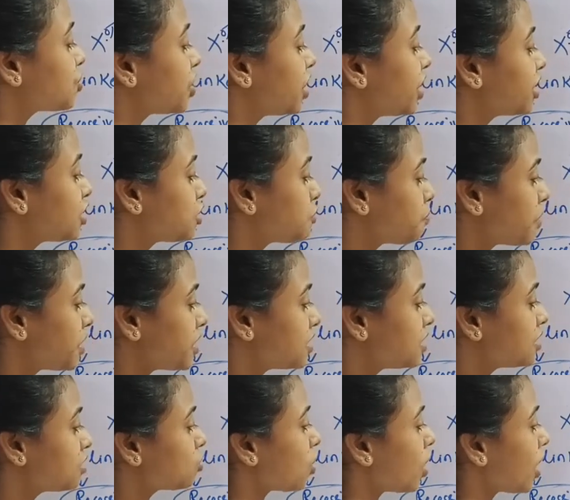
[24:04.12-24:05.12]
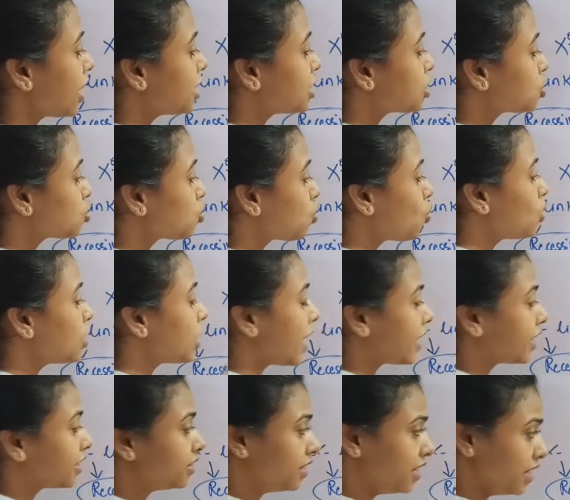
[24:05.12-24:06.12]
trait is present, I'll show
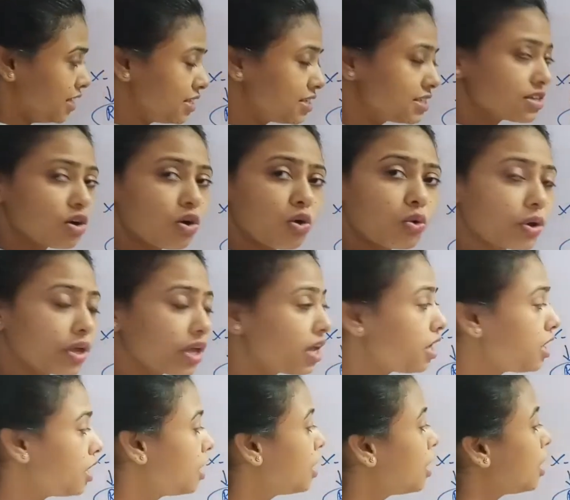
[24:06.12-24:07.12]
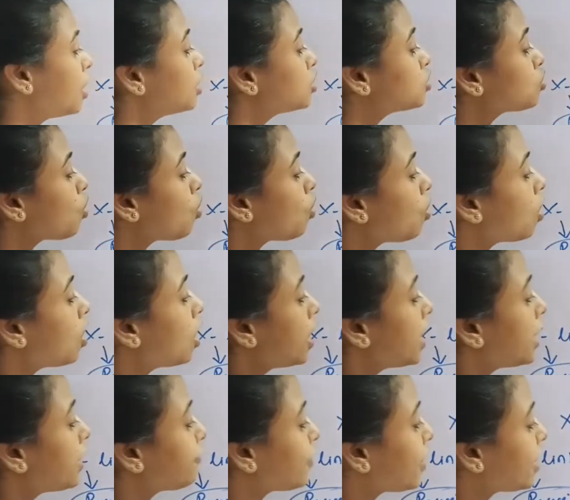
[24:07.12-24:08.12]
like this. Okay, so
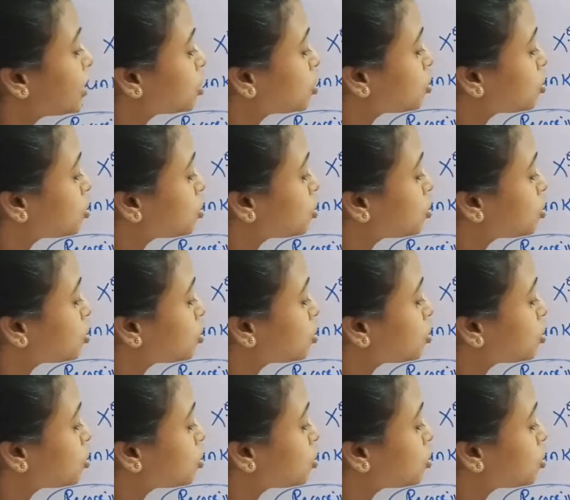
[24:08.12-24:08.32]
if I